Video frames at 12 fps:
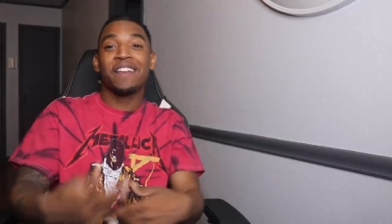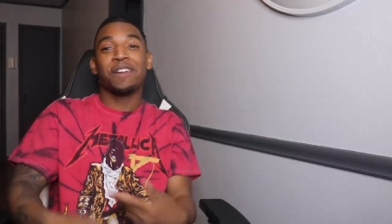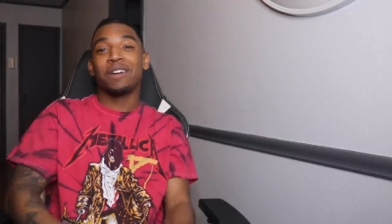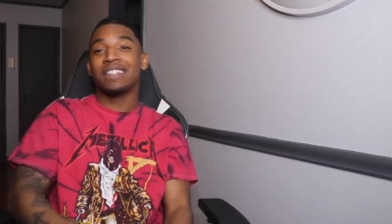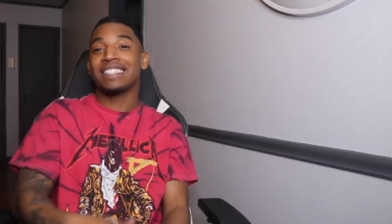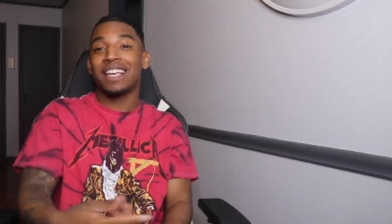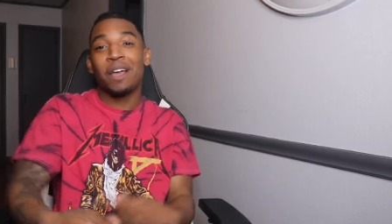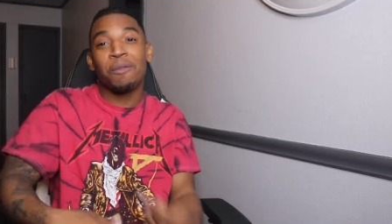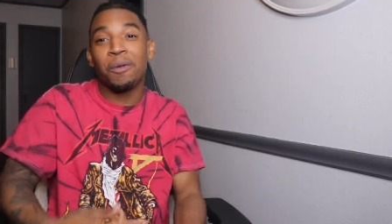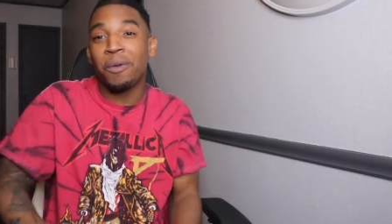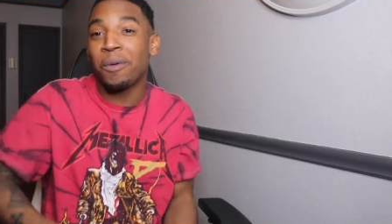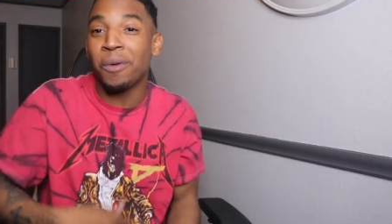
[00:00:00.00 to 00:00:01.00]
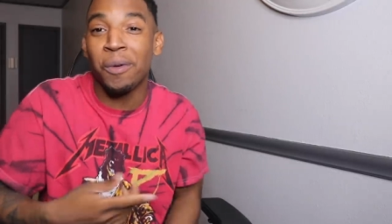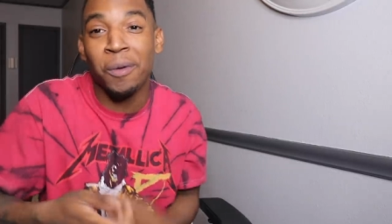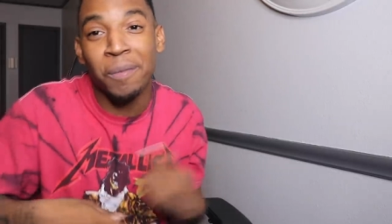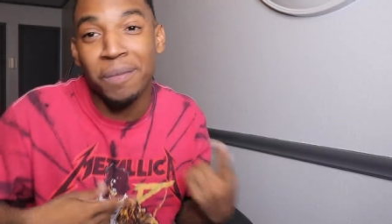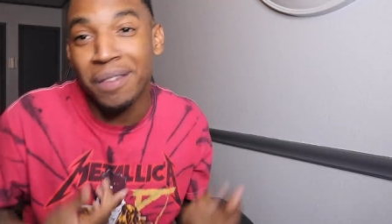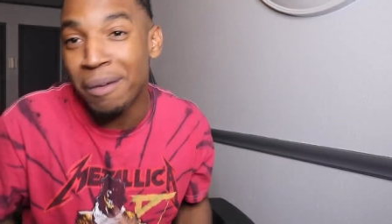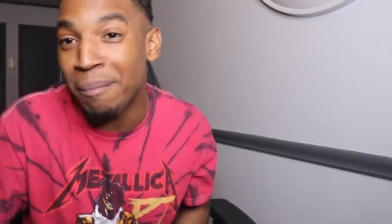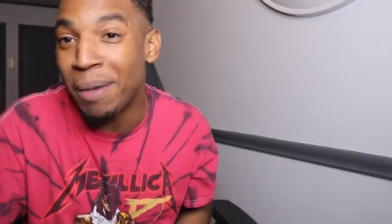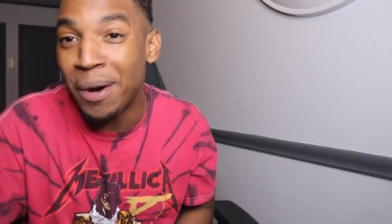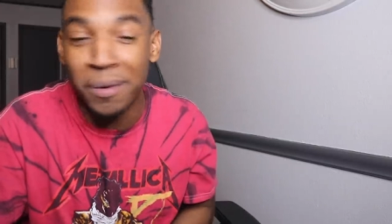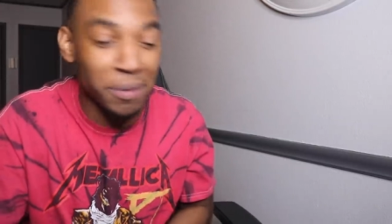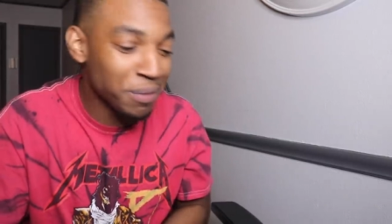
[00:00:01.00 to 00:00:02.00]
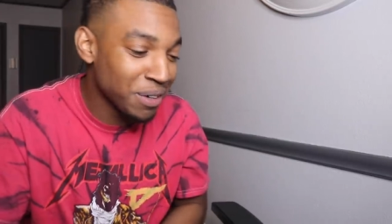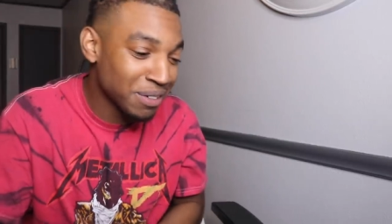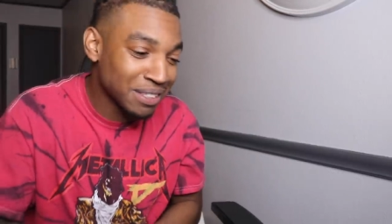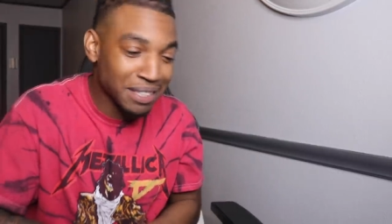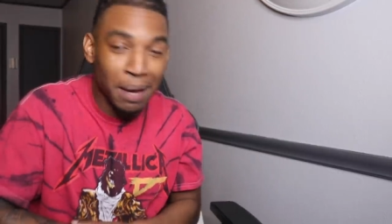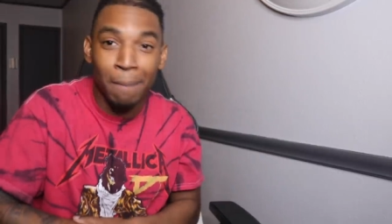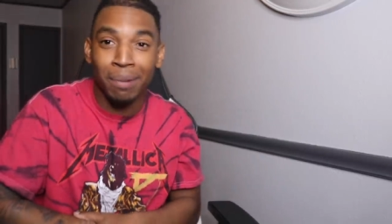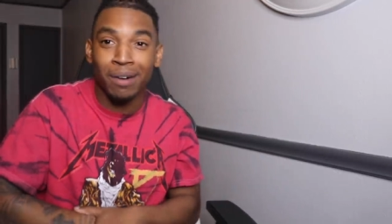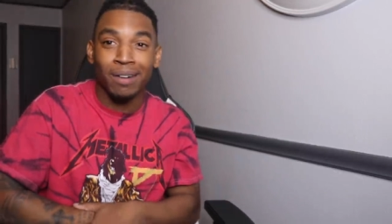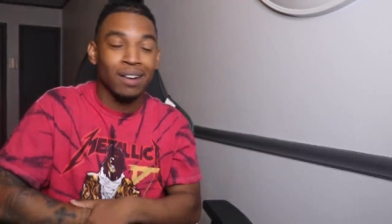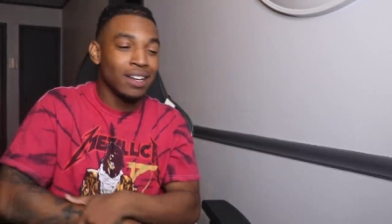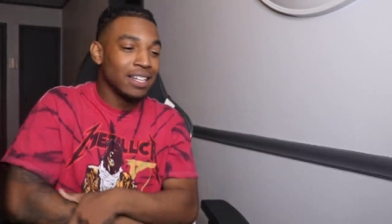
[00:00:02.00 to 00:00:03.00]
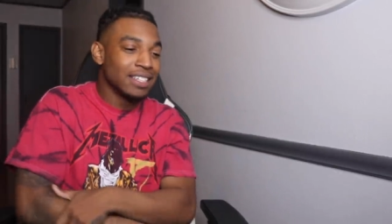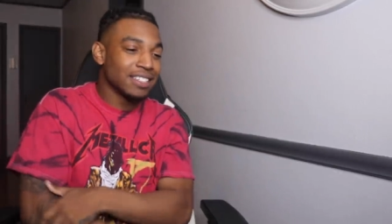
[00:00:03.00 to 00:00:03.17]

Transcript: You know what I'm saying? Boom, you know what I'm saying? Brr.